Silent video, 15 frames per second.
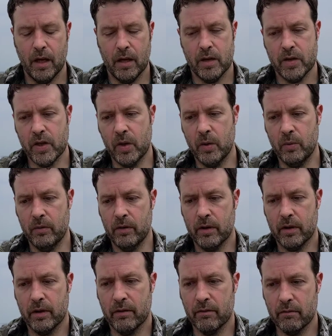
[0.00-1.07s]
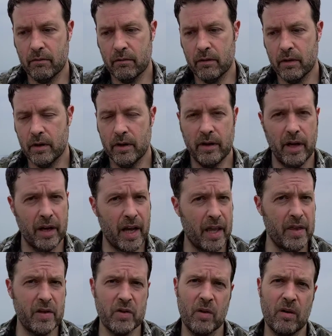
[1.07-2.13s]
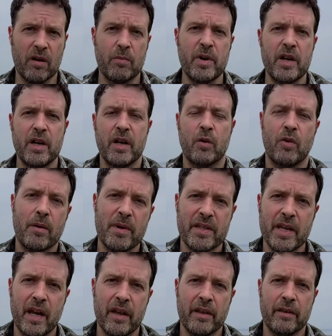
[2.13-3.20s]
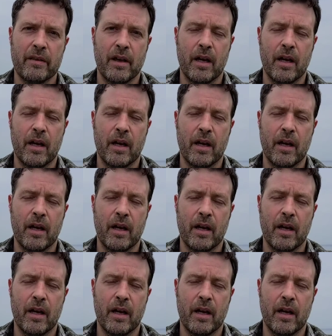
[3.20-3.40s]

So again, these are our community agreements now.